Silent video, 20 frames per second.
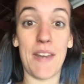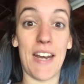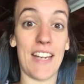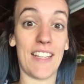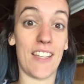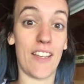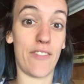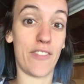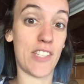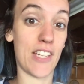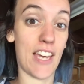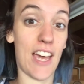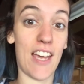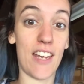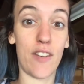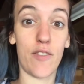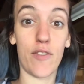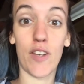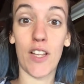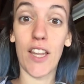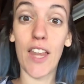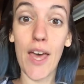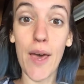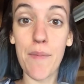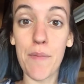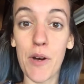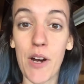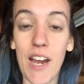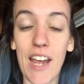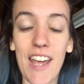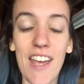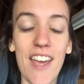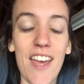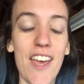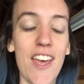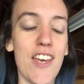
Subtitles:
and I'd love to kind of collaborate.